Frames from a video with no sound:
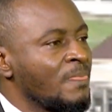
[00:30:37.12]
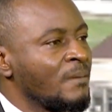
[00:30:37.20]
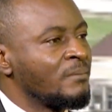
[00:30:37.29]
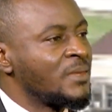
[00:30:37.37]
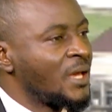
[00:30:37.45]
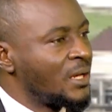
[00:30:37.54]

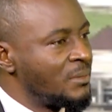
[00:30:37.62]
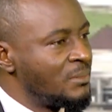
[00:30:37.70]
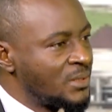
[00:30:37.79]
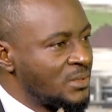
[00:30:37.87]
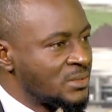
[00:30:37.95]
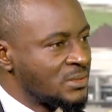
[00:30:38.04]
their
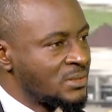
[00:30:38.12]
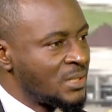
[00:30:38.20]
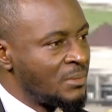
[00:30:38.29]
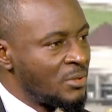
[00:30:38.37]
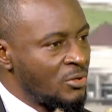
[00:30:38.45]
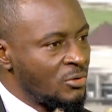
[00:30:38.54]
limits. They
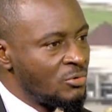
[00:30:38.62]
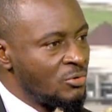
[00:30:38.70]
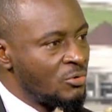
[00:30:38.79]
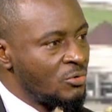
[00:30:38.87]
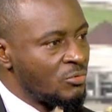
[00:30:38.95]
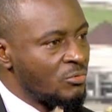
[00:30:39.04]
may not
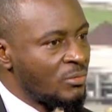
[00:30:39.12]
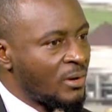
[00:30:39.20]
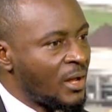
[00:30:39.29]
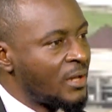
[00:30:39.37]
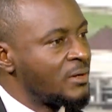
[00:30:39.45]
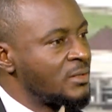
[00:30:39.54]
know
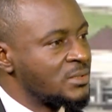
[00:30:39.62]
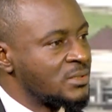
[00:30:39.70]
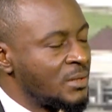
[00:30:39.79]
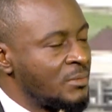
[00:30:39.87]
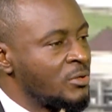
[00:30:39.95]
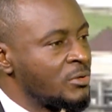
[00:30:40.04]
high risk. They
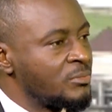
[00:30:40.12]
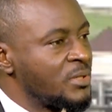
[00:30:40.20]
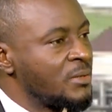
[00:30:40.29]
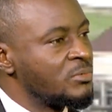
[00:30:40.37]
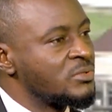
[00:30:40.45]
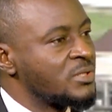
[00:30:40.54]
may not be
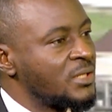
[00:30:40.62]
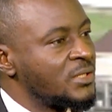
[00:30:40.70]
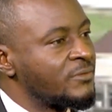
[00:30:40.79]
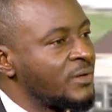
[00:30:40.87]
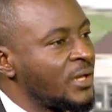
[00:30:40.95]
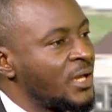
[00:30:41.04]
able to
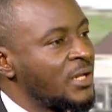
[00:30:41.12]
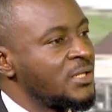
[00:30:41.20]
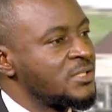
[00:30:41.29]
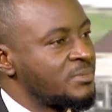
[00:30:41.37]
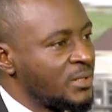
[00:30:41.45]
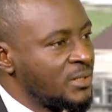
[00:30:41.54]
identify high
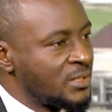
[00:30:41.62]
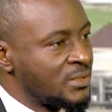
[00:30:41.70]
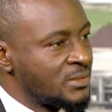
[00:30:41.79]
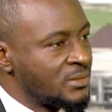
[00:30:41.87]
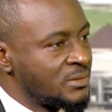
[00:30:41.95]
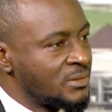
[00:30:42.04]
risk pregnancies.